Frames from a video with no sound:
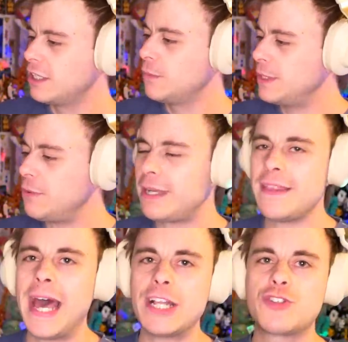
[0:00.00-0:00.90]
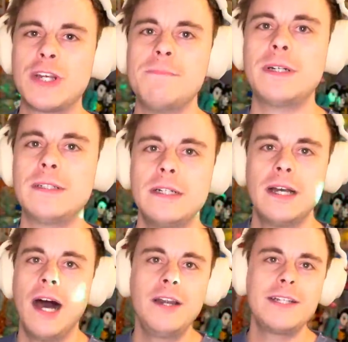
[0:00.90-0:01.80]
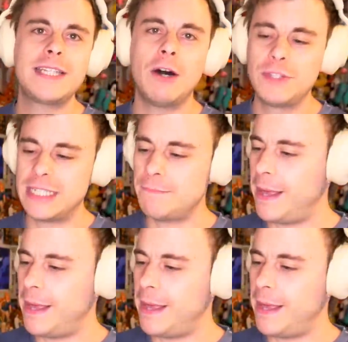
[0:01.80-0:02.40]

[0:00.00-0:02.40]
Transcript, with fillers: We don't get that treatment. Undertale did it